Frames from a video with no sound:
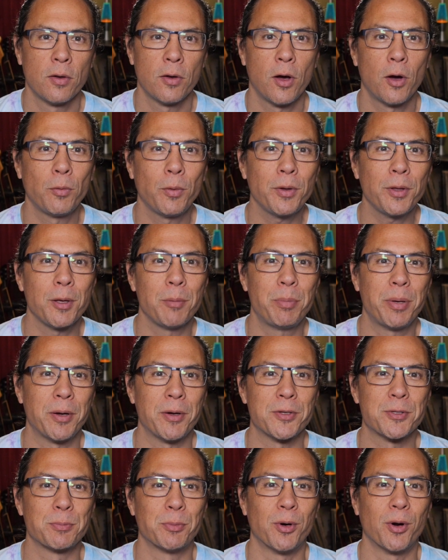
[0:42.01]
Oh, really,
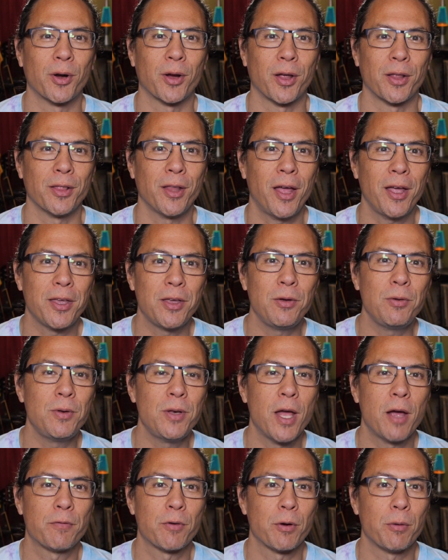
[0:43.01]
Piers Morgan? Like, you
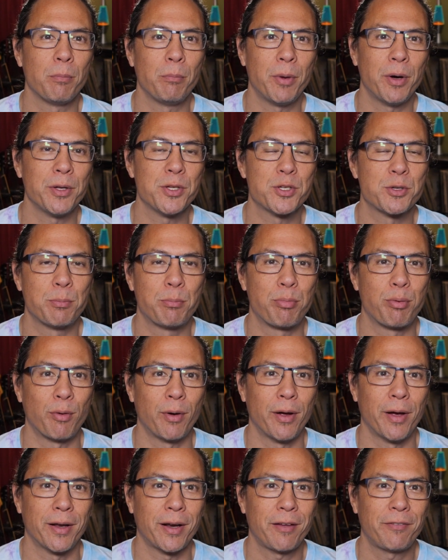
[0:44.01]
never munch
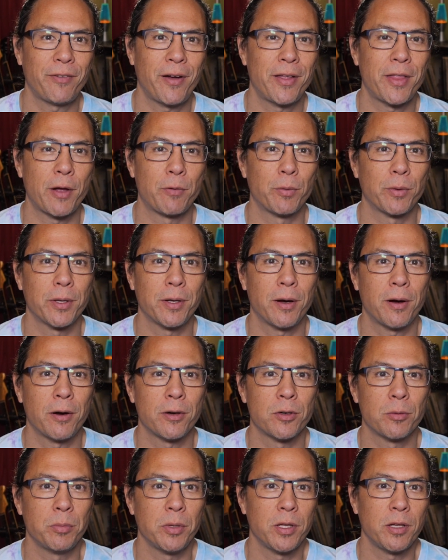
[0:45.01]
bread. I find that really
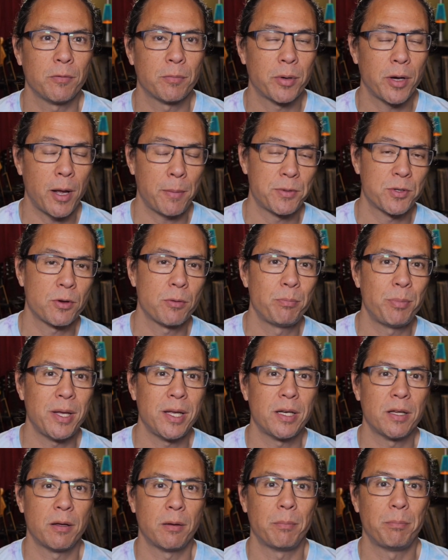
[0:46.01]
hard to believe. Perhaps you're
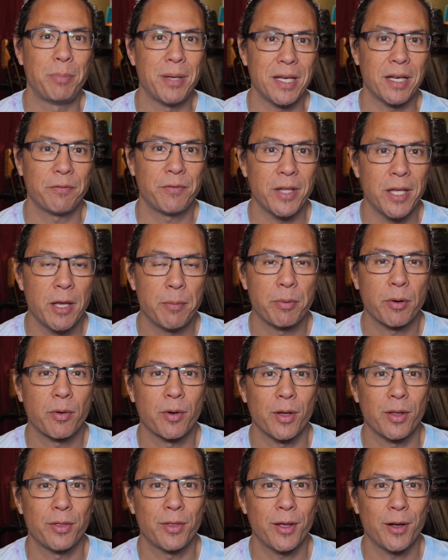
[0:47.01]
being a bit of a
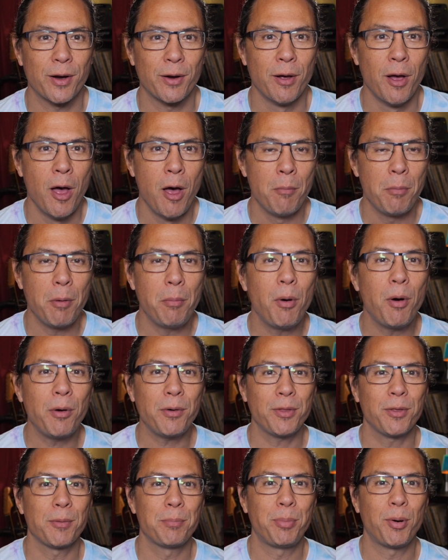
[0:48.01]
hypocrite there. But more
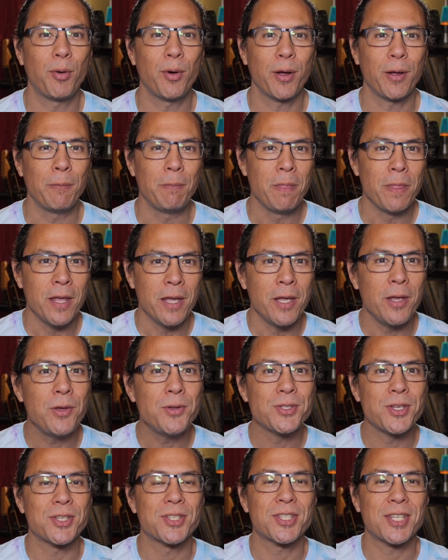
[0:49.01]
to the point, he
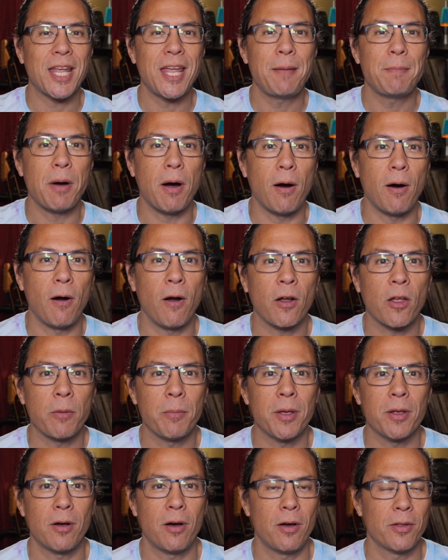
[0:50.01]
used the same
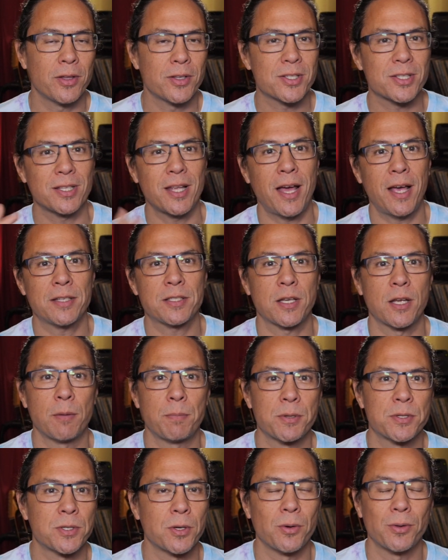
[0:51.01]
argument on this last
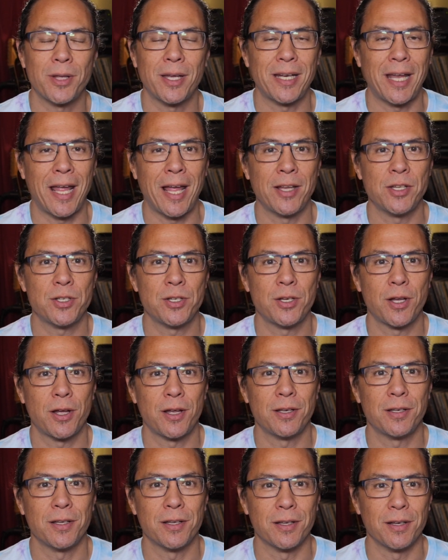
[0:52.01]
episode that Anji and
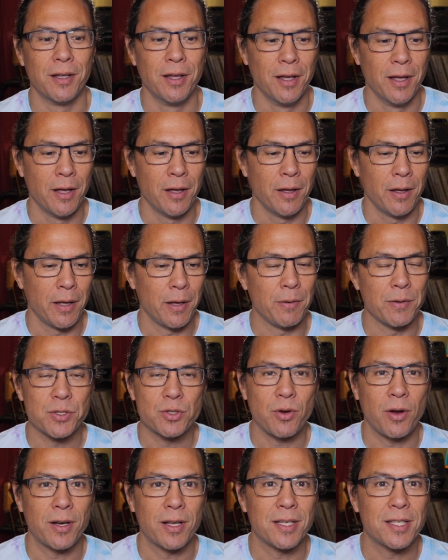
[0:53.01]
I did. He was
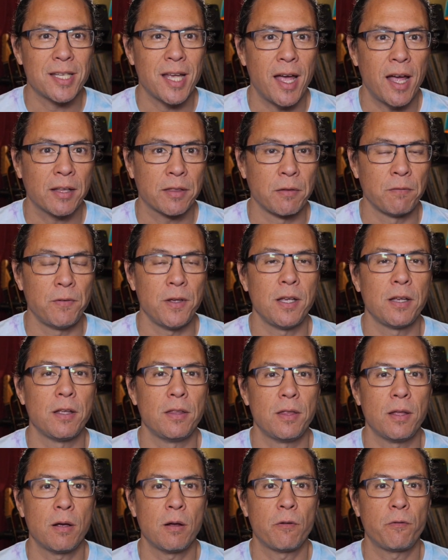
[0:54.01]
trying to attack the
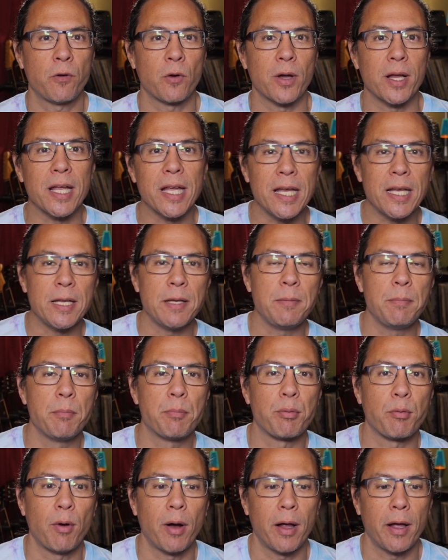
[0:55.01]
vegan there for eating
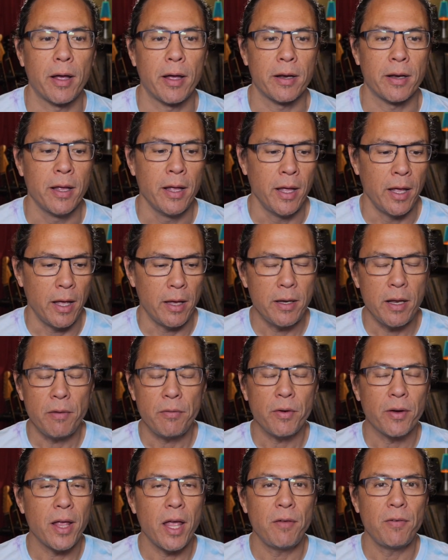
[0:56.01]
bread and
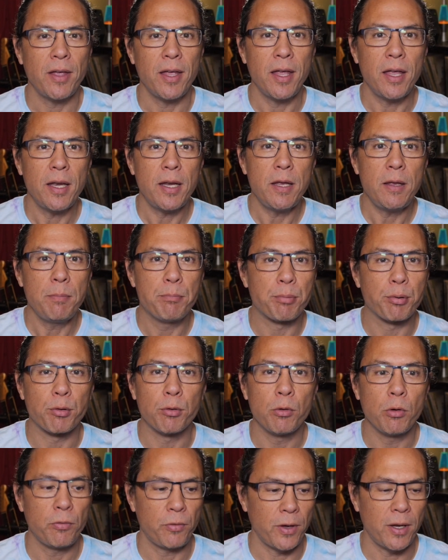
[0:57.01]
never gave any
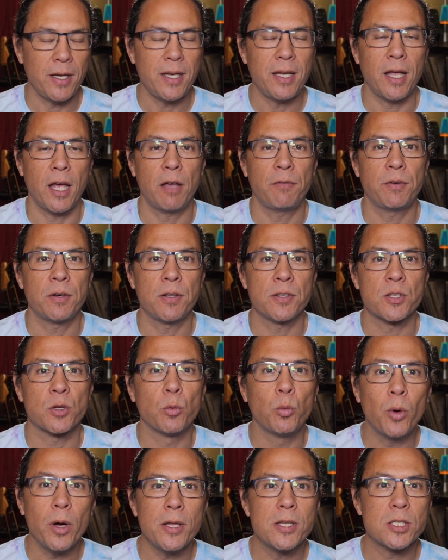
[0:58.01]
proof, any evidence
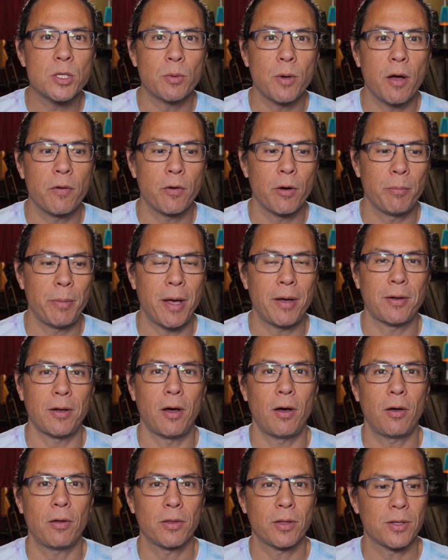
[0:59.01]
whatsoever about
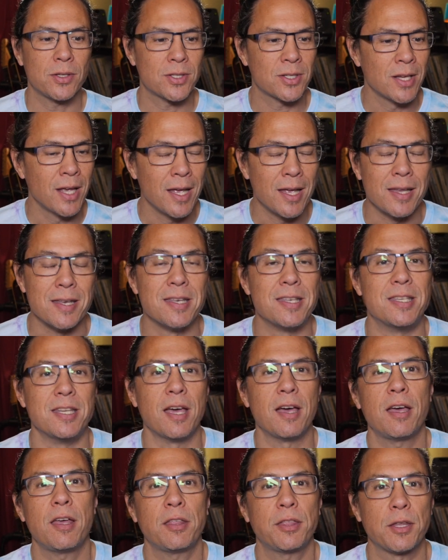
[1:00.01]
all this
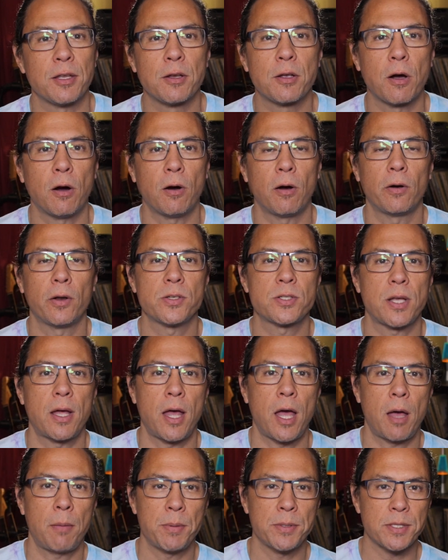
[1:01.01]
death and carnage that
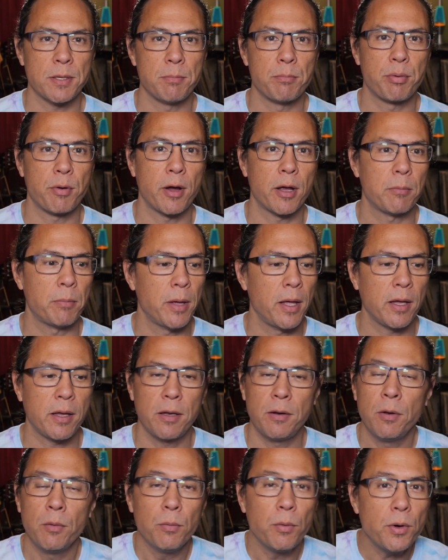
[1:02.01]
happens in bread making.